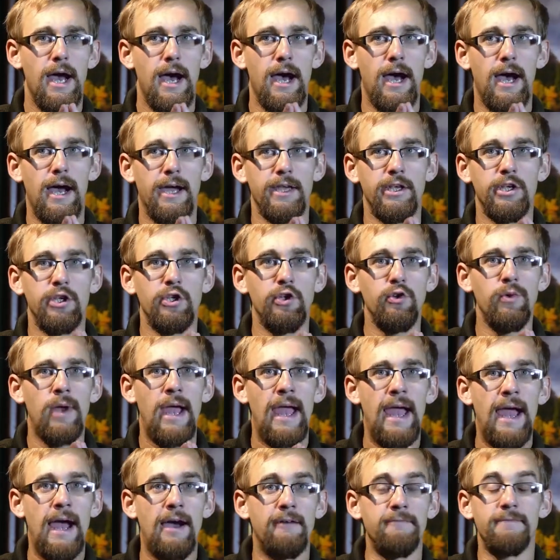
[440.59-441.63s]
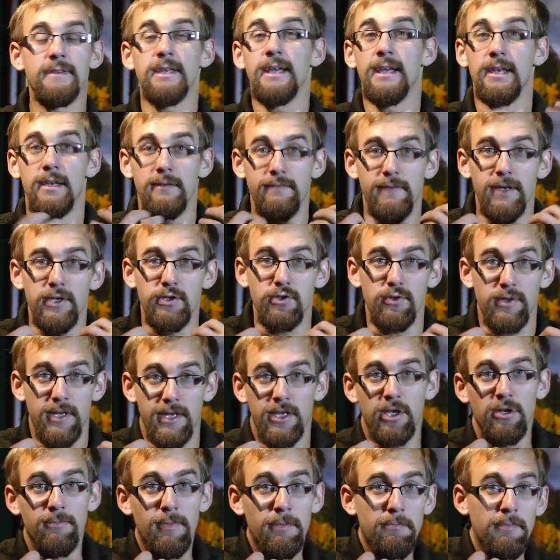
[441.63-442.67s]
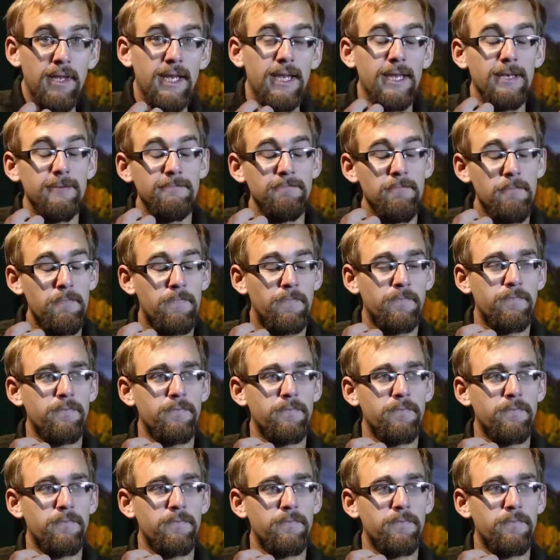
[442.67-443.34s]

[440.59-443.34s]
You have the individual, the human being.